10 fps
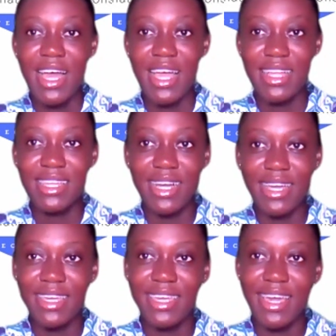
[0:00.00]
And
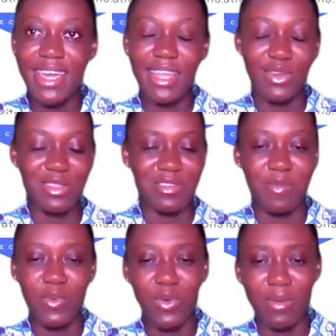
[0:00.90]
I hear a lot of
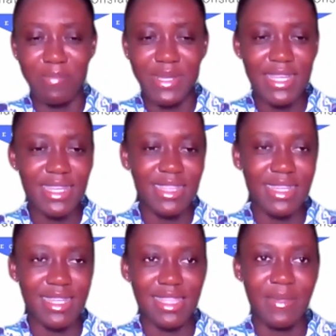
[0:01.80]
people complaining
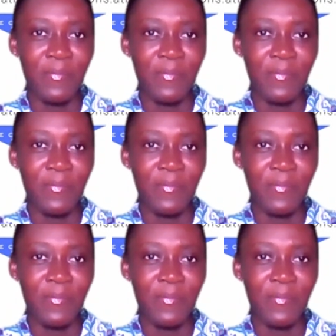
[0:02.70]
that